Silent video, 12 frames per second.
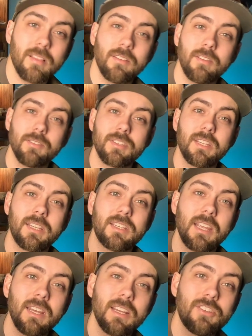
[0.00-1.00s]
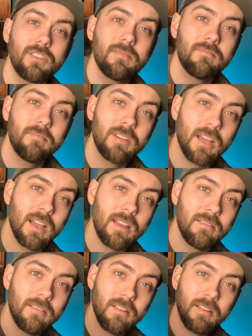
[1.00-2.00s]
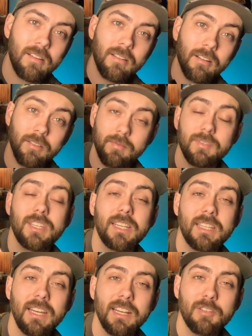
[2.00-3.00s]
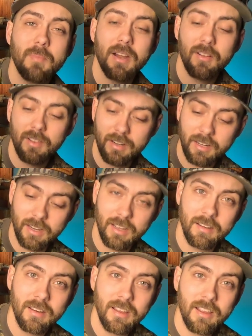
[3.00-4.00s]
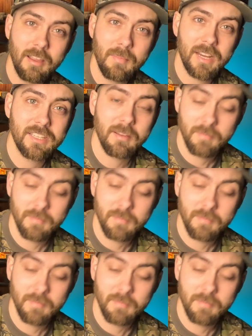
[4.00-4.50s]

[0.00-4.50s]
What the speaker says: the little 16-inch gun, or 16-inch barrel on a gun. It makes it